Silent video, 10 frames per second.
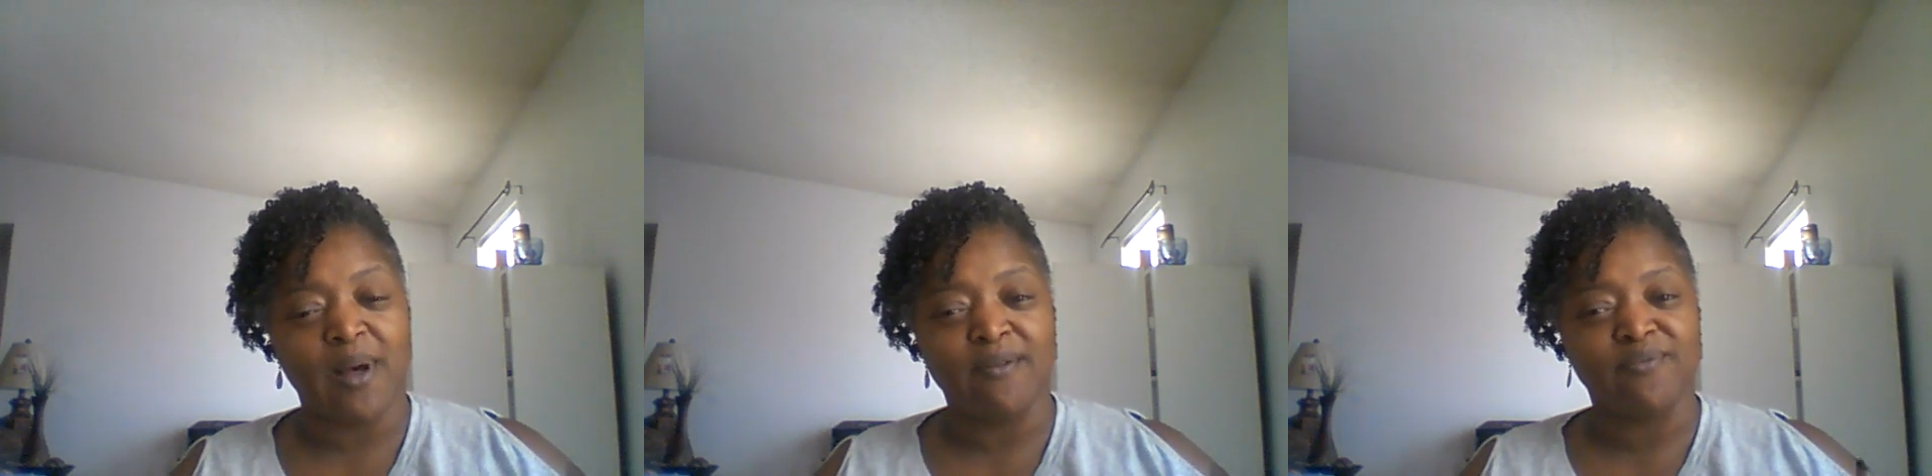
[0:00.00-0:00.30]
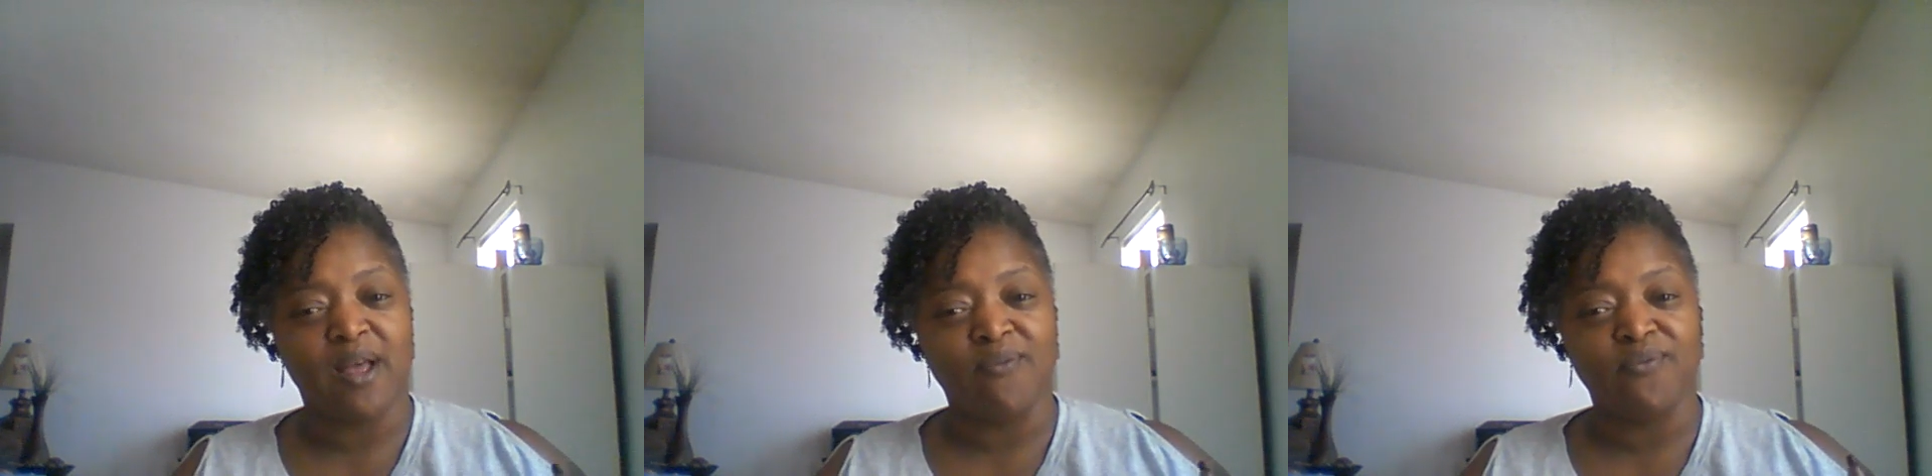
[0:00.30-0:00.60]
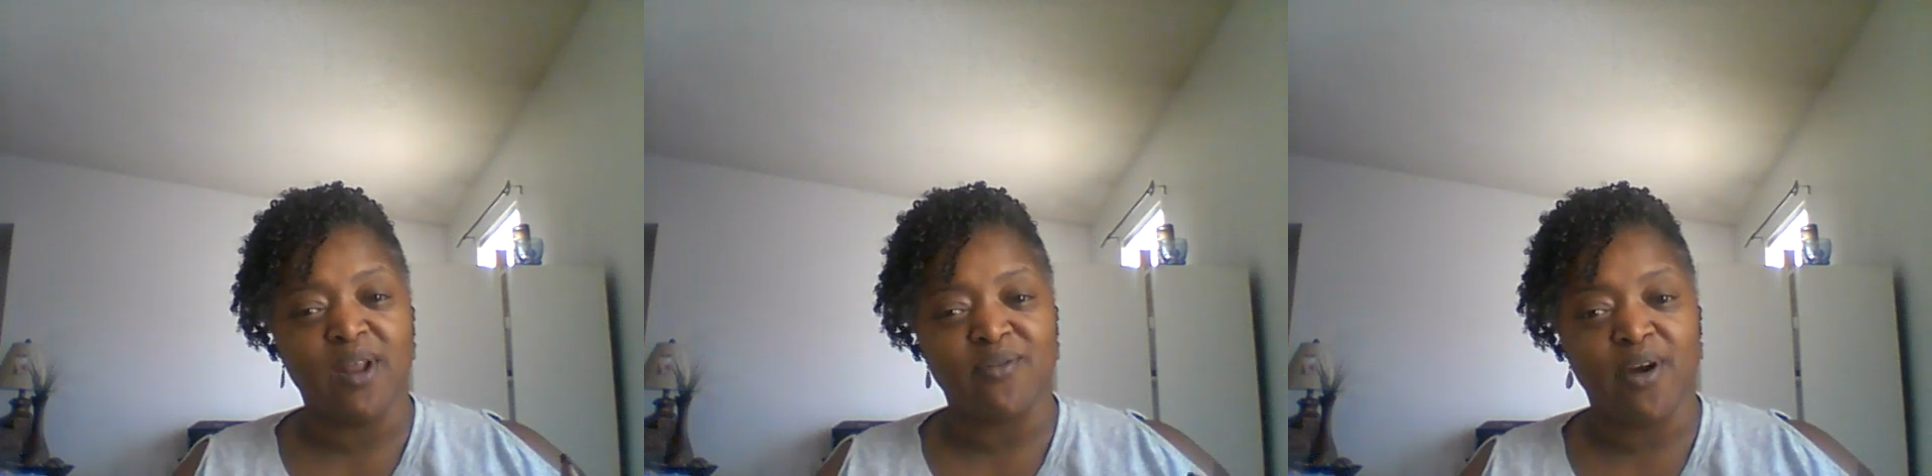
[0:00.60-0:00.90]
I've
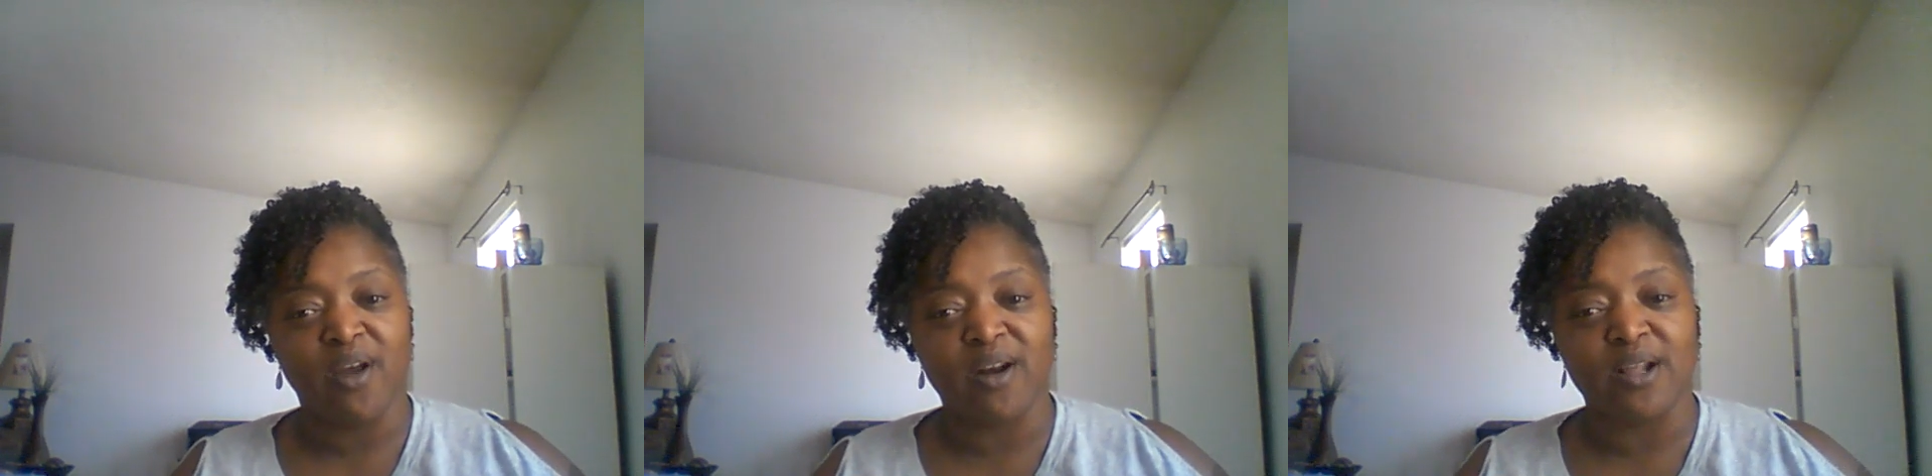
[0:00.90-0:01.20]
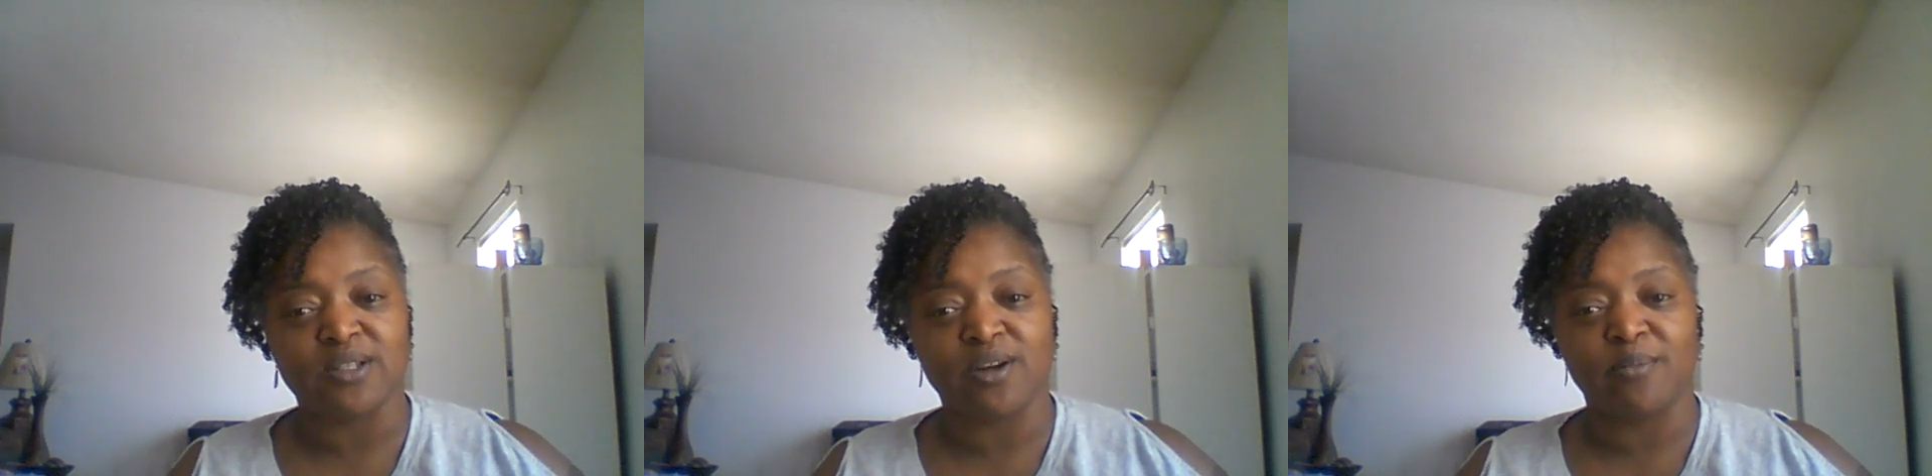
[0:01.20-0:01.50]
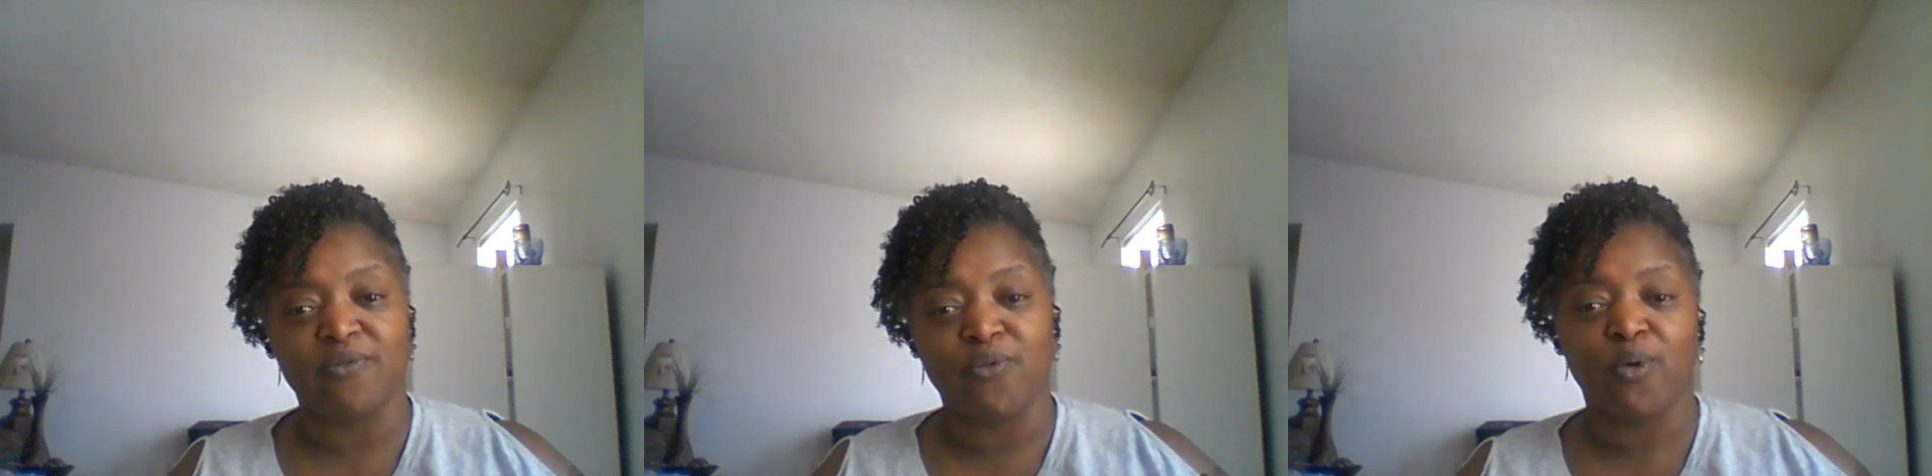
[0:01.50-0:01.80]
never heard of that term
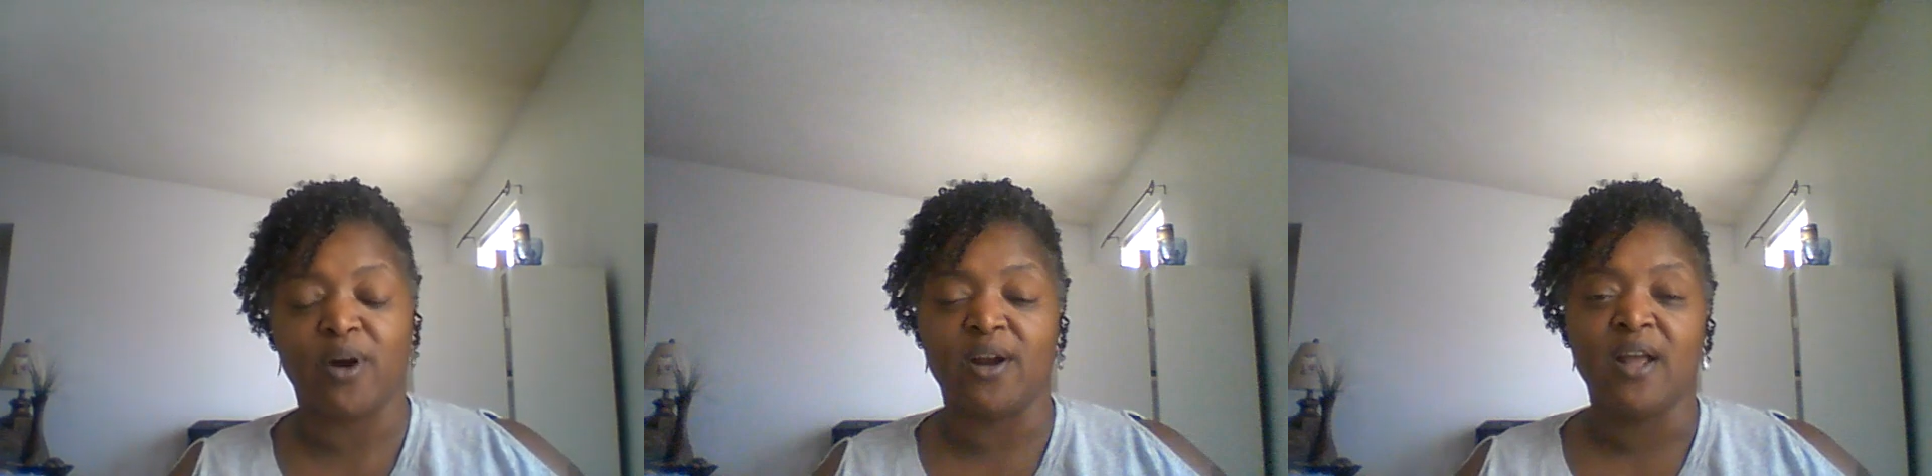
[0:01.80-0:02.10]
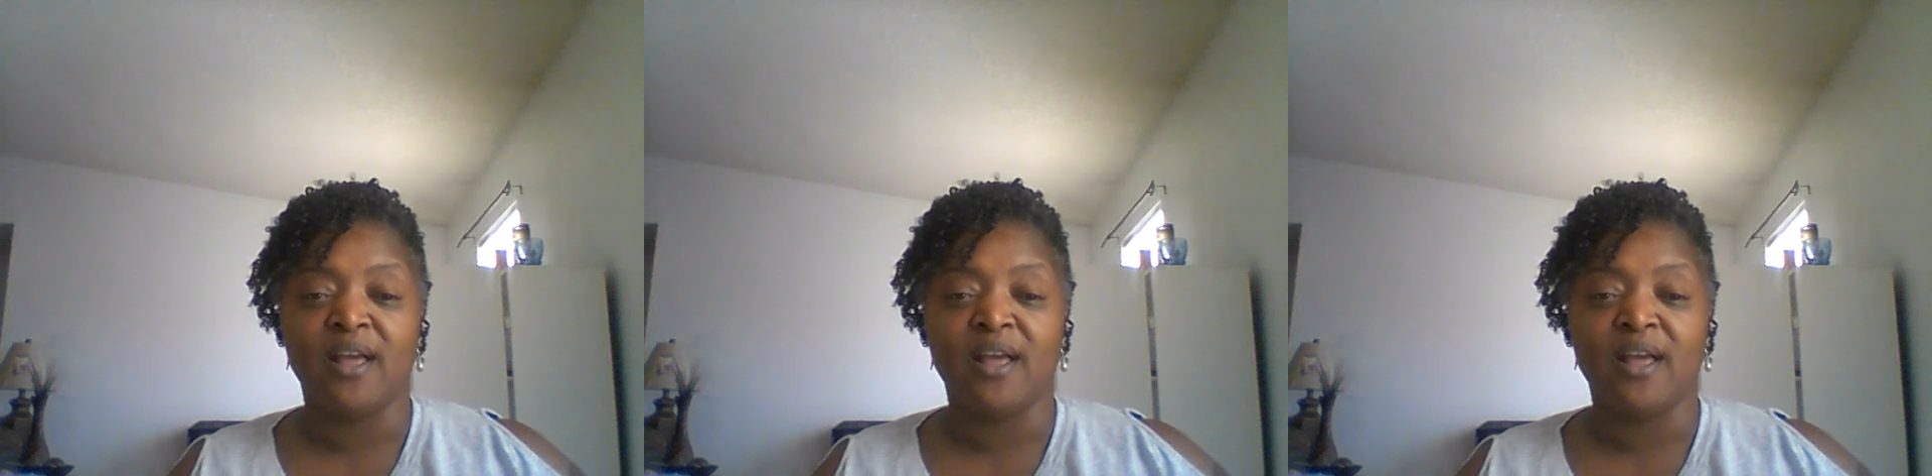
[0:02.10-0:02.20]
before.